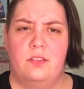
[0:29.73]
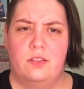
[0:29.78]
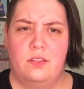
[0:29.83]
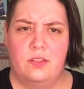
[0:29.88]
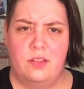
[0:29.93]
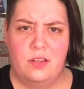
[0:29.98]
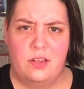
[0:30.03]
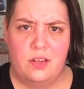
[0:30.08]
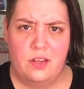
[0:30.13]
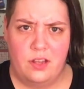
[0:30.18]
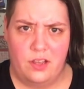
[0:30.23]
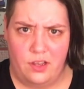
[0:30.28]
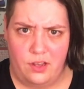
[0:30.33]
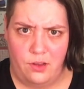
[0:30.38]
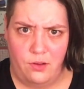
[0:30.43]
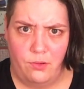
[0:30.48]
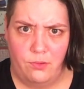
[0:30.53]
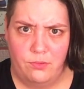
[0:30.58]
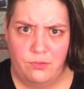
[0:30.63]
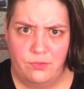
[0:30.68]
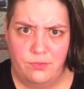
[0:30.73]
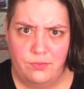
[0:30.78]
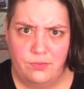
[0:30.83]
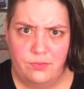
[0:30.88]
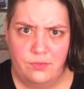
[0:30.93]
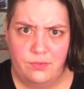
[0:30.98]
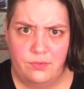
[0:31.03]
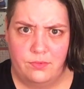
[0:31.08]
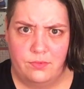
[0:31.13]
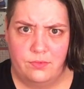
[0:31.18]
no.
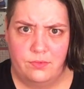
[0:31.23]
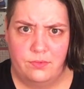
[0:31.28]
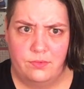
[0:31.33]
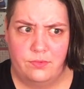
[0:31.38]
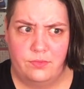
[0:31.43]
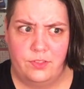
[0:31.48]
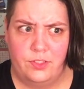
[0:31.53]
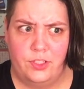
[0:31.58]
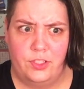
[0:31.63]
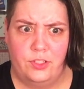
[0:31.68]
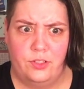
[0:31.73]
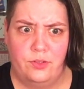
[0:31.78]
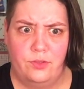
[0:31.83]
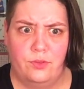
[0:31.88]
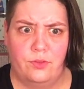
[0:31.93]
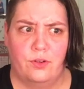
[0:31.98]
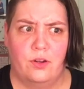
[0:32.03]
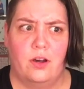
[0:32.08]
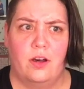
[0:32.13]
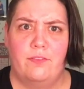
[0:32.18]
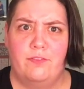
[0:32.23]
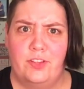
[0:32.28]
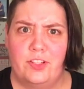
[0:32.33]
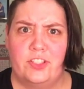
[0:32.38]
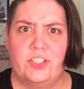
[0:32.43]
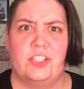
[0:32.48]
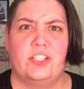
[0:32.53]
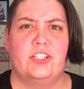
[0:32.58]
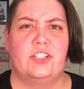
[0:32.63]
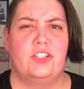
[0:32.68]
You
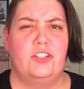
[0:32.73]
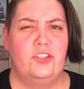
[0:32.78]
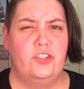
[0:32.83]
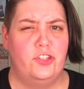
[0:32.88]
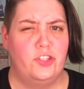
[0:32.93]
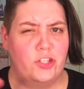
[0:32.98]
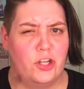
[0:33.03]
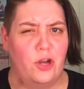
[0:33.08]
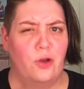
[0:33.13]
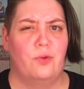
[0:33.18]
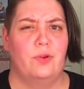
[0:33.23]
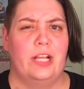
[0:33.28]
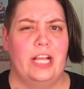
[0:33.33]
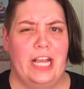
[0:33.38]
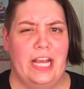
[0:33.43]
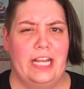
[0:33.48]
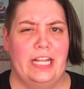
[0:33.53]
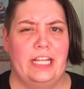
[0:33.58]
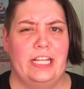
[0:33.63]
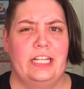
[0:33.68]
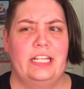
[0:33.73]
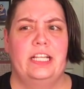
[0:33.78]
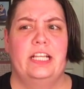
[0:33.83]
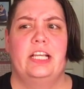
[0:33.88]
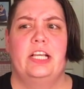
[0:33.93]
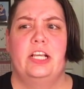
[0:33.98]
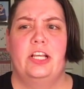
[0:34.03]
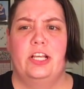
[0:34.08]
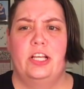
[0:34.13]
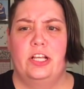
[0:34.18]
obviously don't get it.
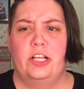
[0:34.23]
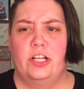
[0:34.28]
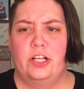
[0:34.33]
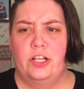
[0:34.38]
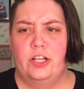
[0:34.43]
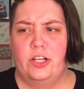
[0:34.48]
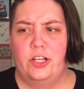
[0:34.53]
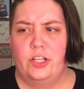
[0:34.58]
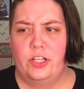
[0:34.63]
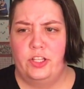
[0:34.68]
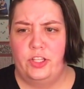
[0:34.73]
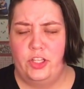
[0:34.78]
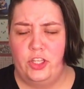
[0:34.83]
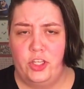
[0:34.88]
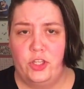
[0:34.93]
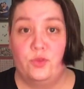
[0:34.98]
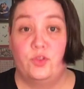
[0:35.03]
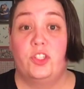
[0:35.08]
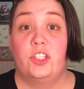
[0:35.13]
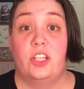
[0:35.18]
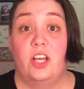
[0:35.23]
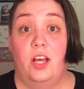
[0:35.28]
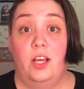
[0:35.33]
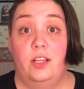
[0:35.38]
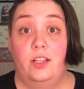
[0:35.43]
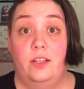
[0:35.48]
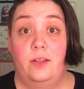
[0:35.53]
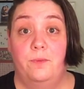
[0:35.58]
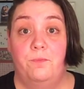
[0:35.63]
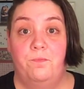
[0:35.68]
You
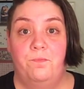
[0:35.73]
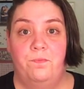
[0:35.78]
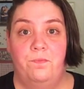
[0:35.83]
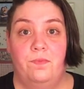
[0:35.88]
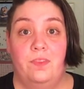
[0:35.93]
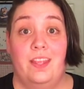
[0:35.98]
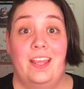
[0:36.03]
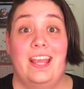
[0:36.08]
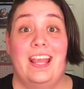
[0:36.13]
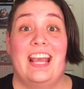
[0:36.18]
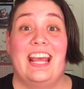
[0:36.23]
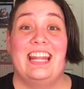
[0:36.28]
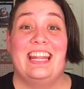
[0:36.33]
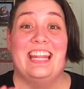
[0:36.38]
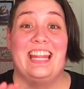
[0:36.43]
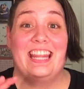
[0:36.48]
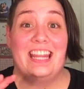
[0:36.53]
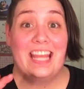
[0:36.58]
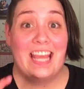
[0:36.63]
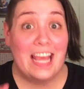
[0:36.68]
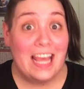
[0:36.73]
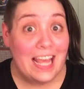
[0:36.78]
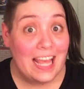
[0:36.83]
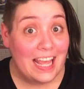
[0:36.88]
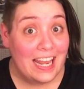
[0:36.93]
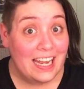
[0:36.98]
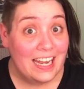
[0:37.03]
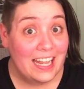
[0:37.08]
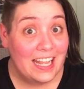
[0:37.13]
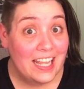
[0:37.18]
suck. And
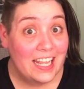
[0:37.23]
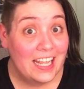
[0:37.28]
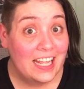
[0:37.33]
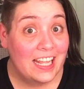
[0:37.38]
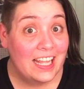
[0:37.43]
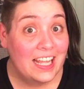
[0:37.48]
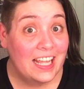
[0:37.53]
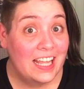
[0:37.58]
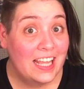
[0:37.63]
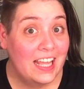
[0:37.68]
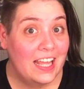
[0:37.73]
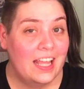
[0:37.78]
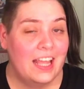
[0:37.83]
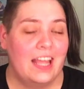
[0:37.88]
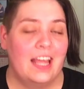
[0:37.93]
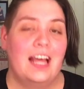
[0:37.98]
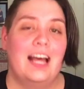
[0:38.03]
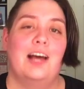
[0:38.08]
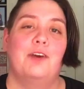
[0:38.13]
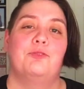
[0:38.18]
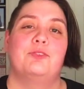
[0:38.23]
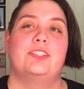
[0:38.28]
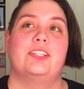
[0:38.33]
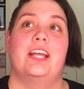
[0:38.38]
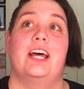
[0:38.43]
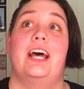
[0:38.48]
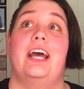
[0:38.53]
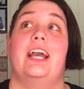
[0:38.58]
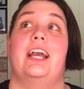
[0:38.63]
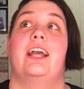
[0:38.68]
then I was
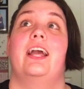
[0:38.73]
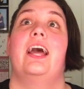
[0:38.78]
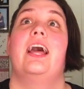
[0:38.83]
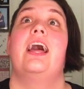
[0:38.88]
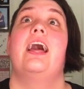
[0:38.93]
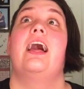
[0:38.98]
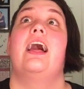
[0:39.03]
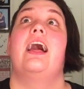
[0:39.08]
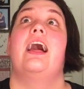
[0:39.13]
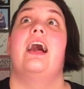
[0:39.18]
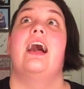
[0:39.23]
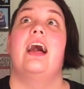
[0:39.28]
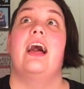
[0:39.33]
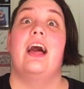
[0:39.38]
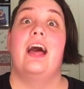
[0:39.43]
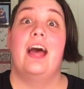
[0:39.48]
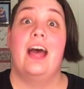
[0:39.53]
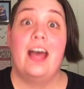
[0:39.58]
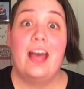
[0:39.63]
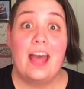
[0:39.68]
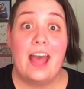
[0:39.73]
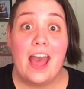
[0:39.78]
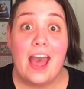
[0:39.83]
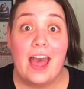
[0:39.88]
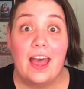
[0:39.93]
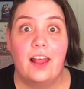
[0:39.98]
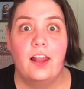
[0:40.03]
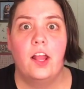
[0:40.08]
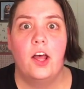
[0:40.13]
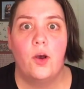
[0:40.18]
like,
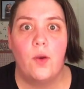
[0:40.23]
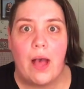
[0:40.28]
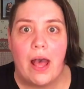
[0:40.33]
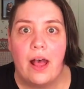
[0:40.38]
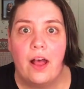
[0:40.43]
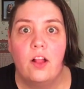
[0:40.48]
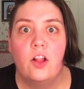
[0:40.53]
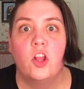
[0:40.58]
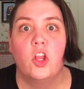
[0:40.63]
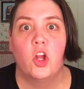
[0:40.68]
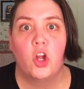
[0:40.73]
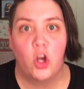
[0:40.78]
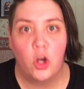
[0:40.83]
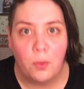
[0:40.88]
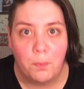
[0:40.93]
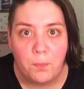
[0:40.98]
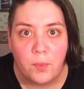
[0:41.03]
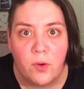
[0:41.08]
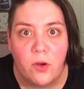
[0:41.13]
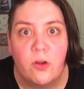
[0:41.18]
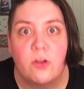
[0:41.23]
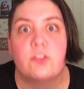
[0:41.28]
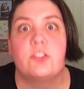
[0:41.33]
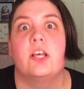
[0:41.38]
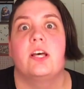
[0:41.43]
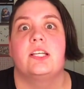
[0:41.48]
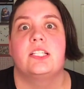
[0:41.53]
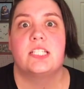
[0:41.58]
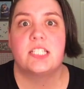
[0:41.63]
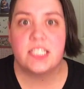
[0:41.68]
LOL, Earpers
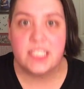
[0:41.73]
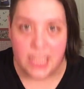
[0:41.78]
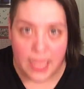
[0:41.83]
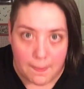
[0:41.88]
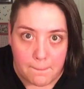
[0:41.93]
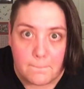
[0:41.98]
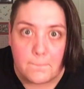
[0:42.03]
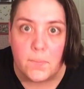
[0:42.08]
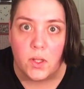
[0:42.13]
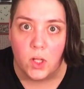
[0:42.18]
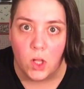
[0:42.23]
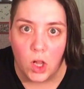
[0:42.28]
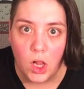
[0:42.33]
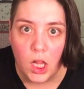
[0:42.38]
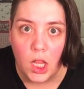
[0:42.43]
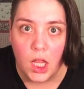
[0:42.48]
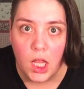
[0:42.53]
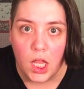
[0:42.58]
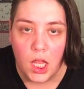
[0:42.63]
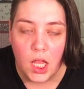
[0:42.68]
assemble.